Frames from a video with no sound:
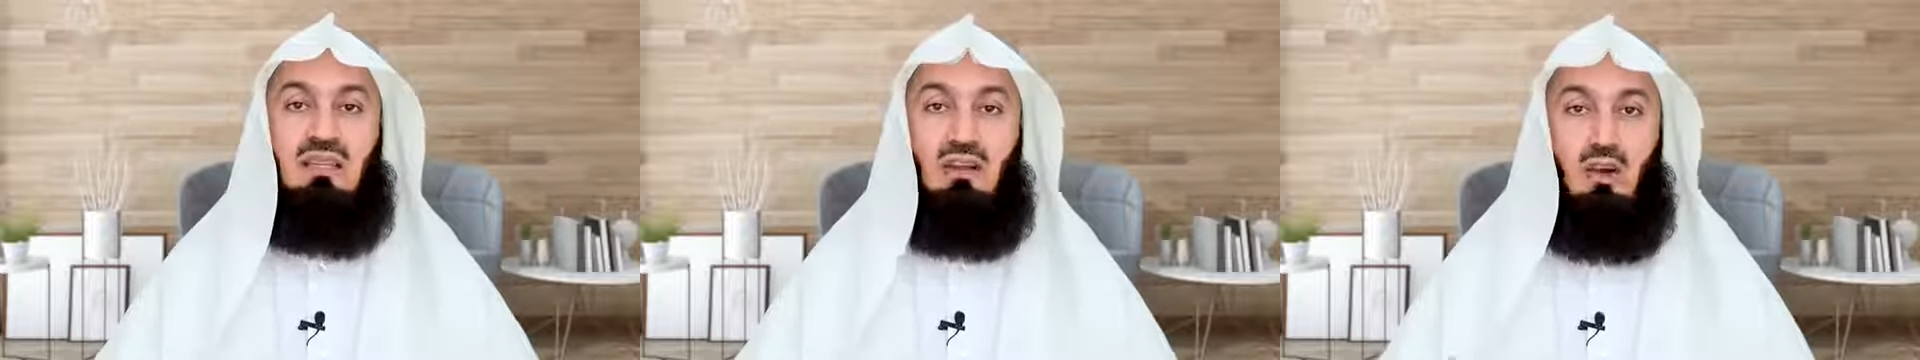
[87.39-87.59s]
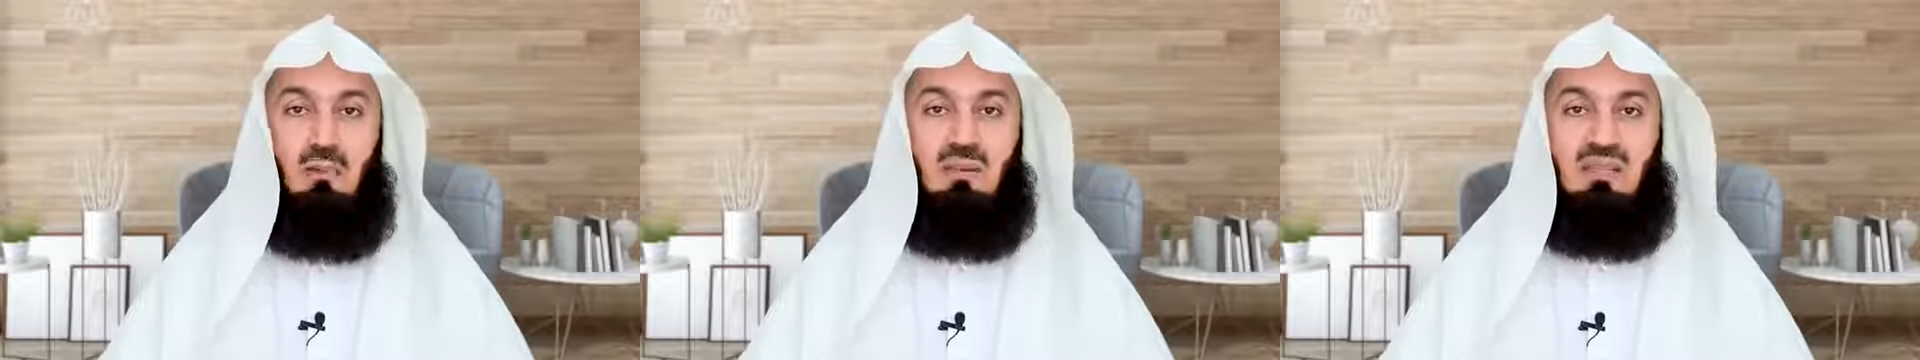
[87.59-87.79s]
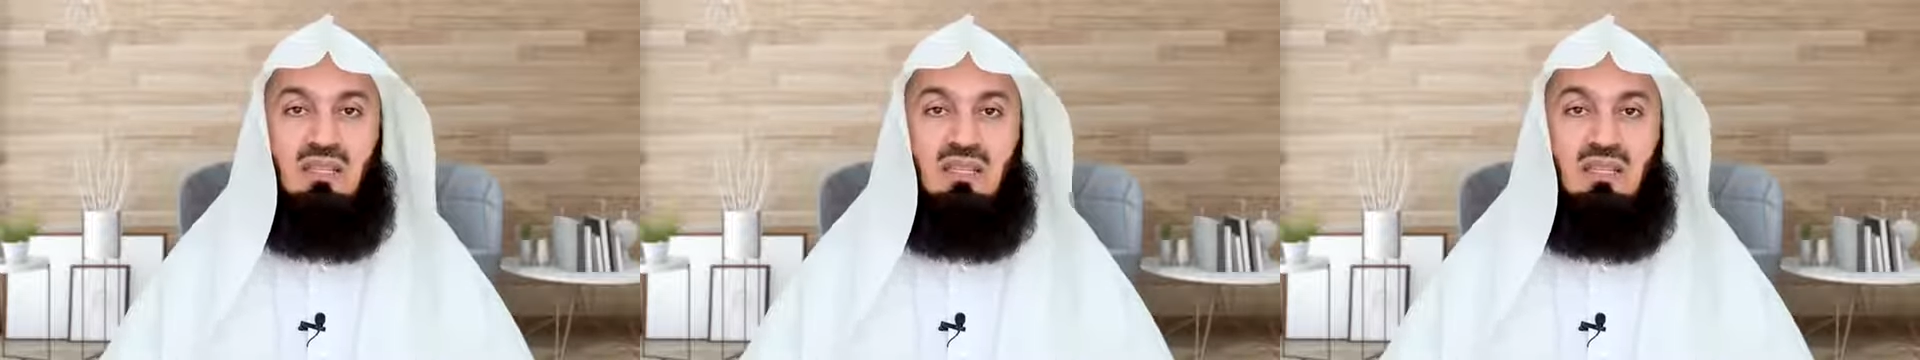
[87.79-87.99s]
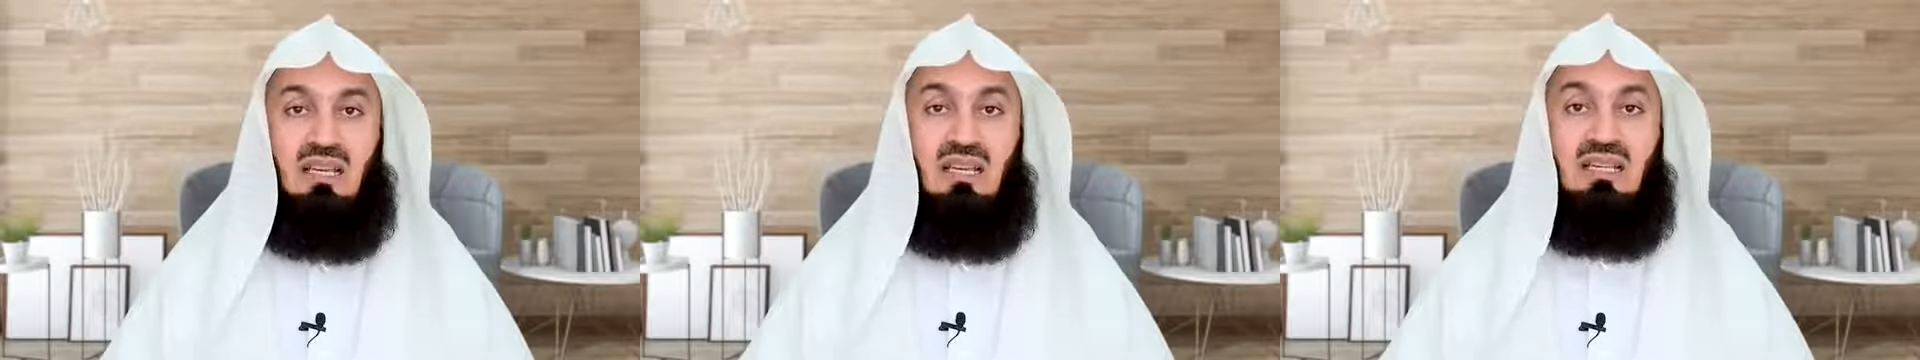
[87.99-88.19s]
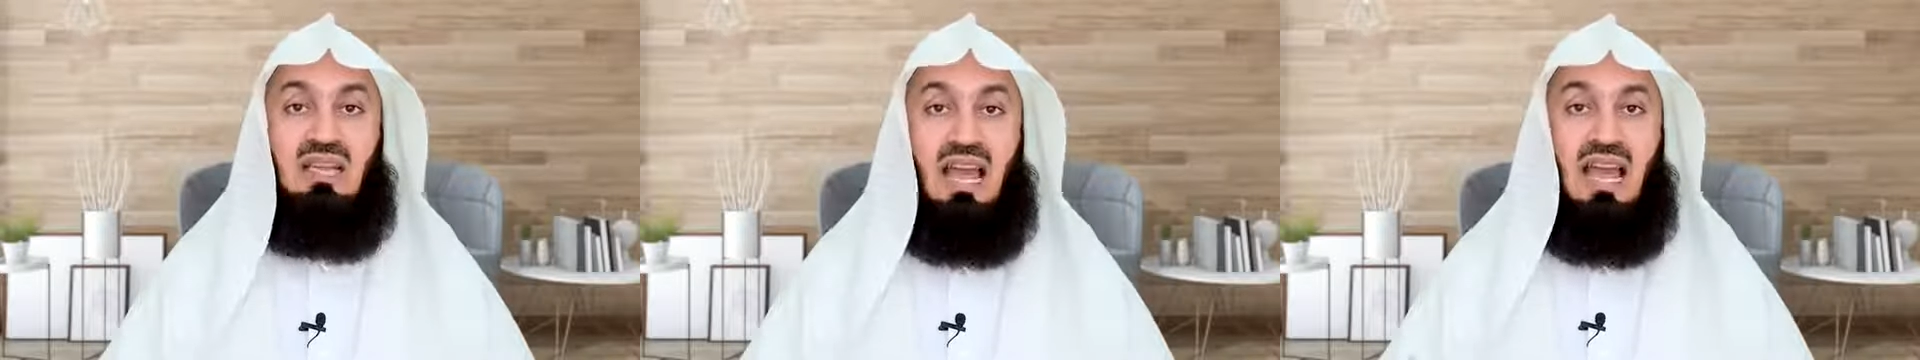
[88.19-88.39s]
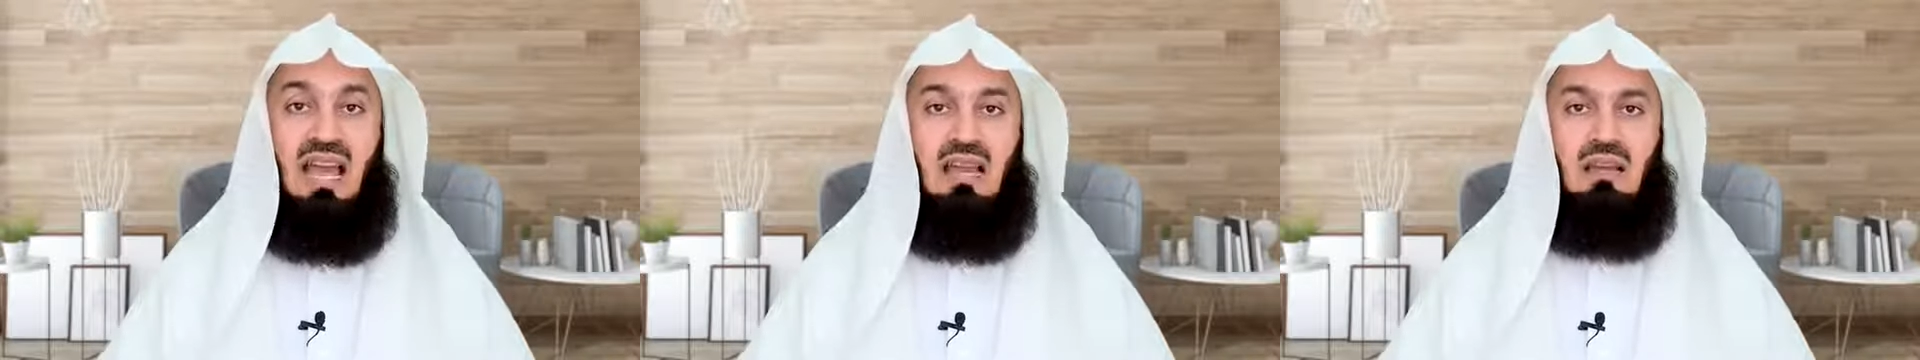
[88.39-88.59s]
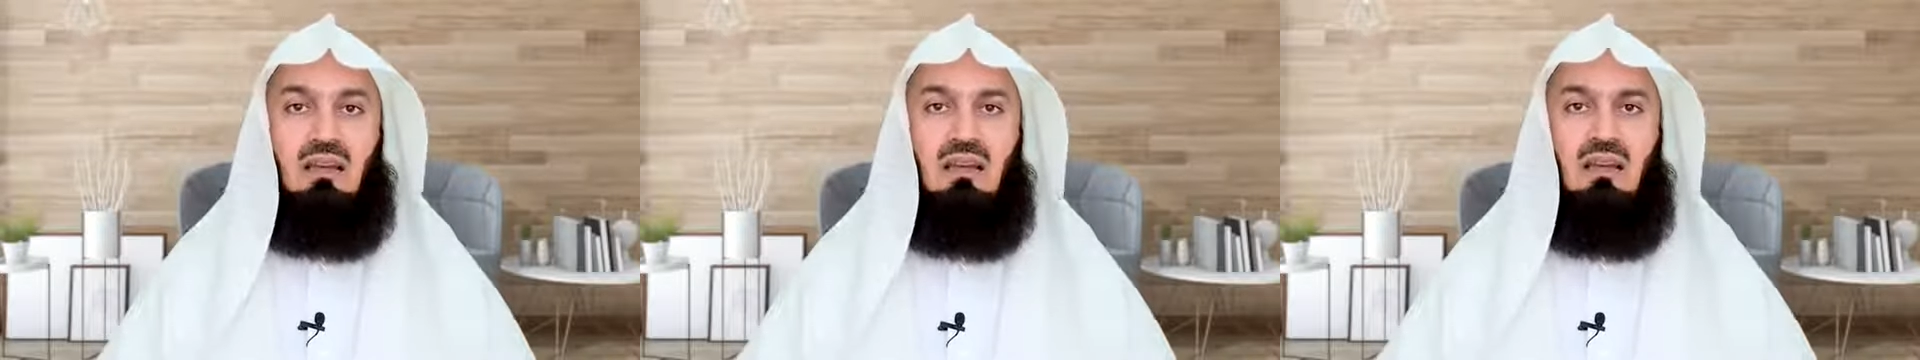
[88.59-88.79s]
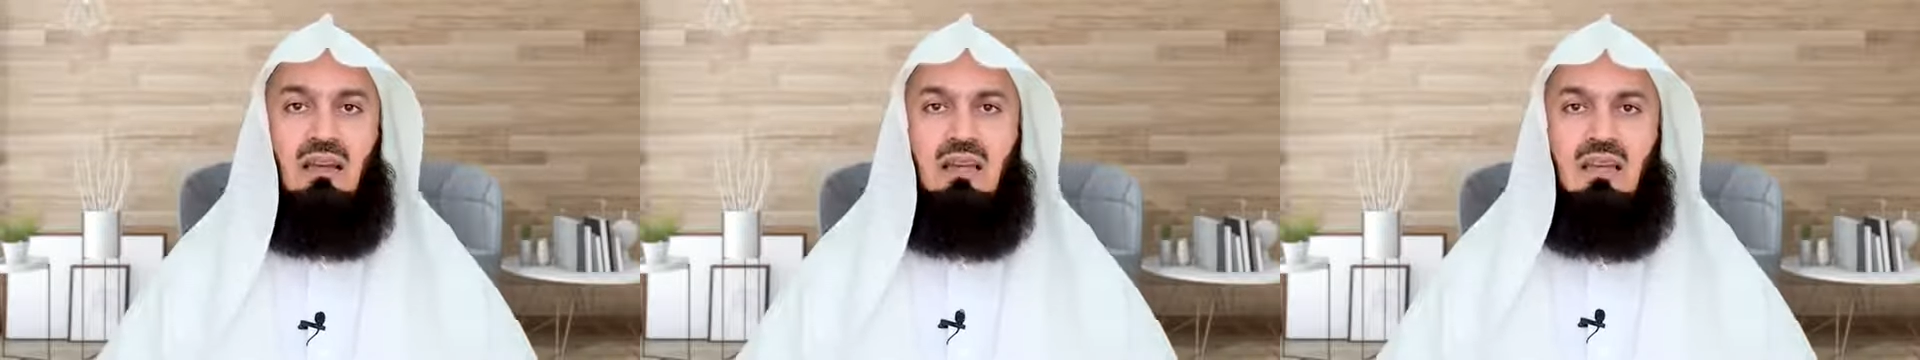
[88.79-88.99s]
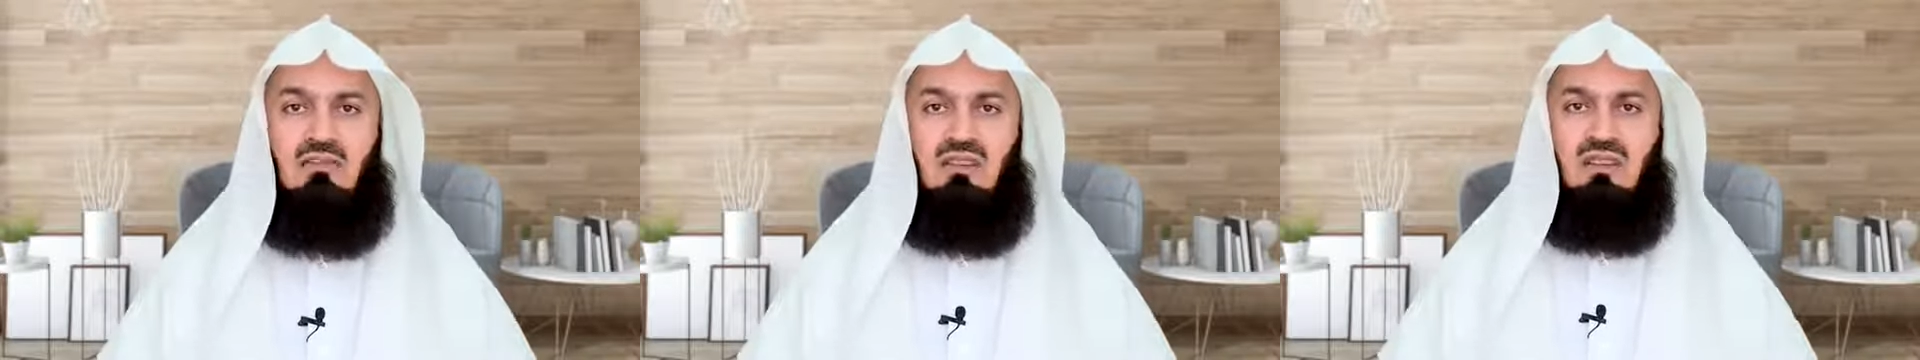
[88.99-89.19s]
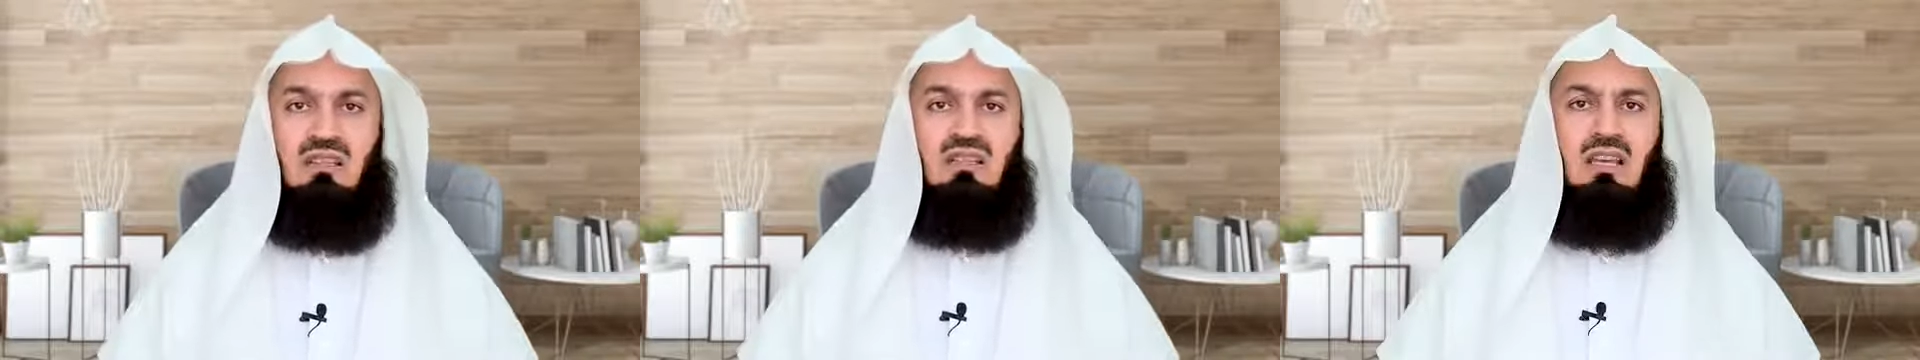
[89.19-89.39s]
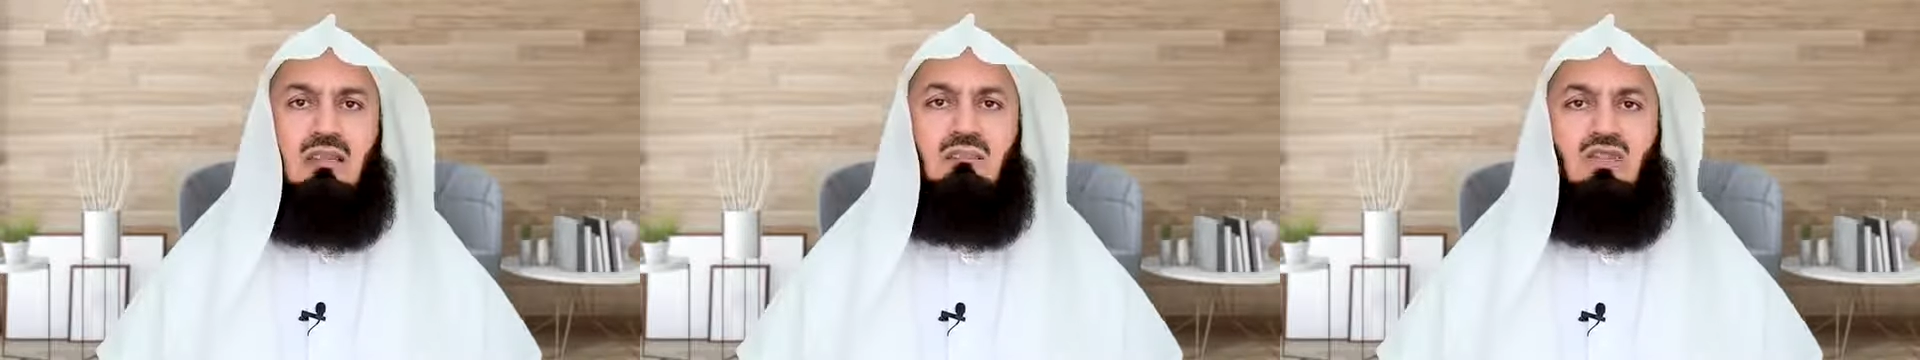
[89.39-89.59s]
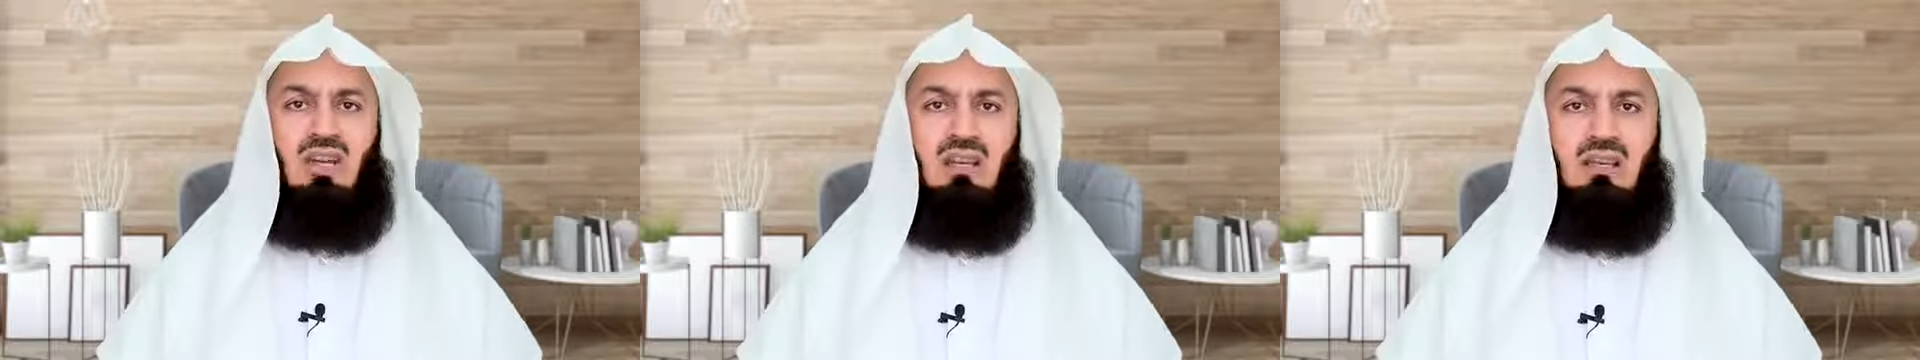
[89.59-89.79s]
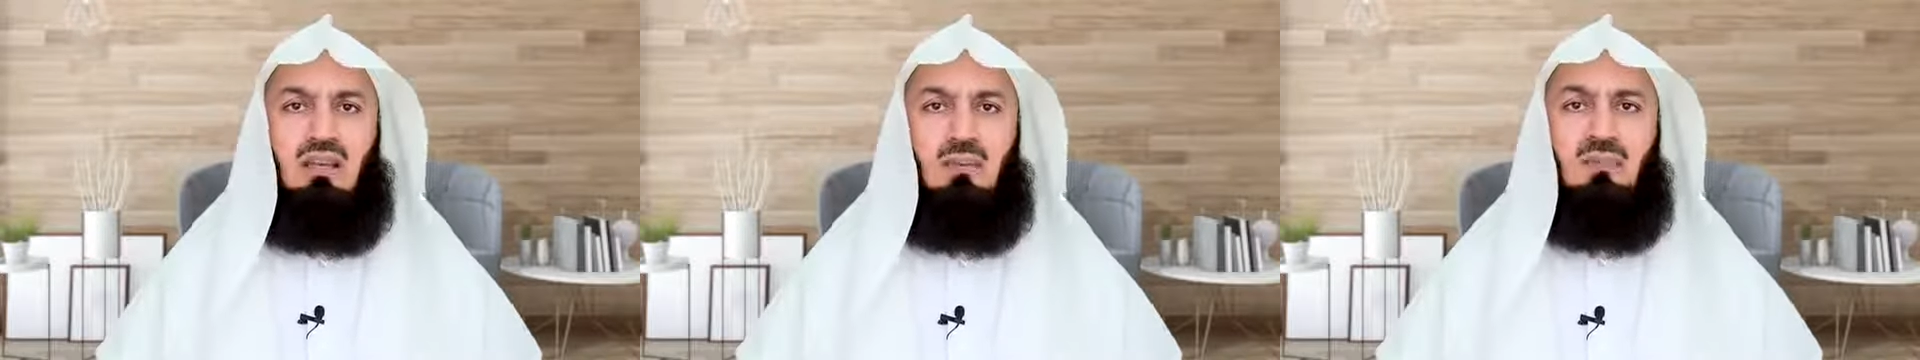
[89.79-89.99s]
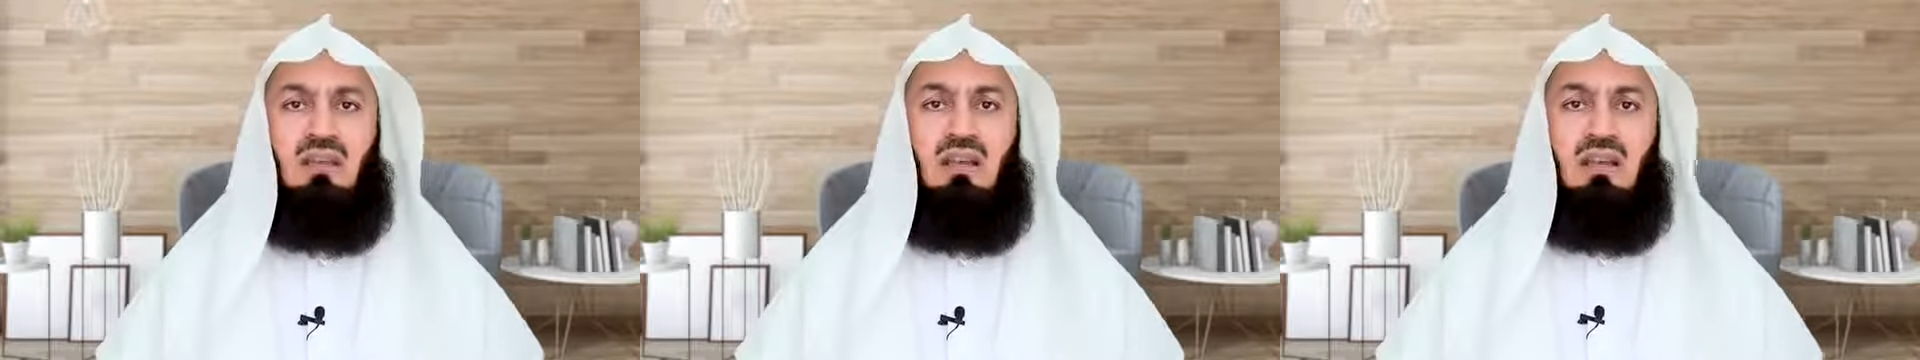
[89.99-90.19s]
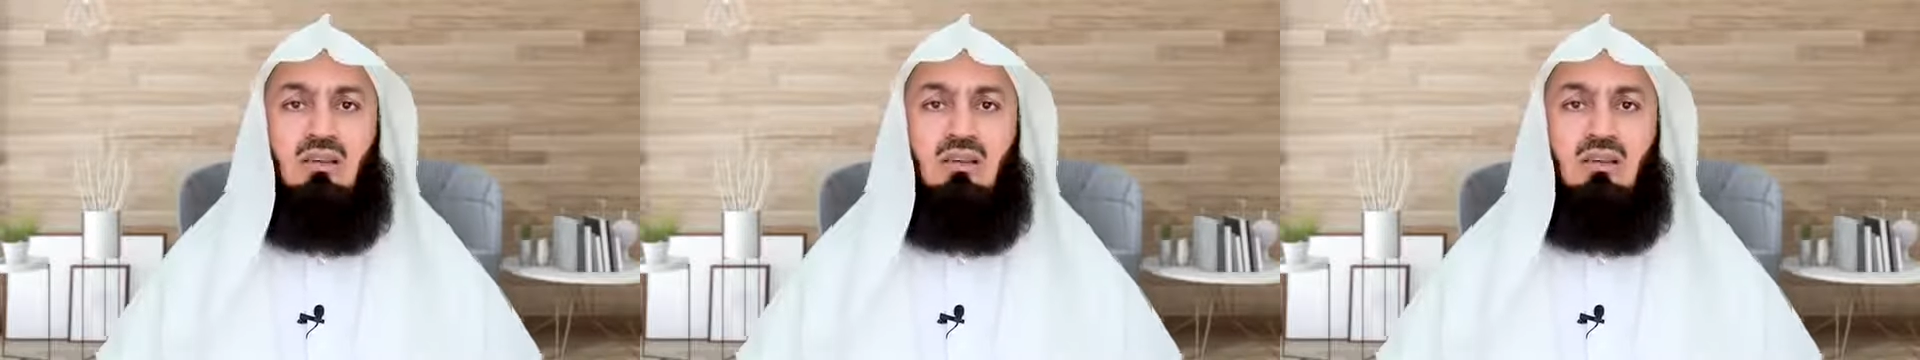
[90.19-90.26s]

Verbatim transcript: the opposite sex and even the same gender.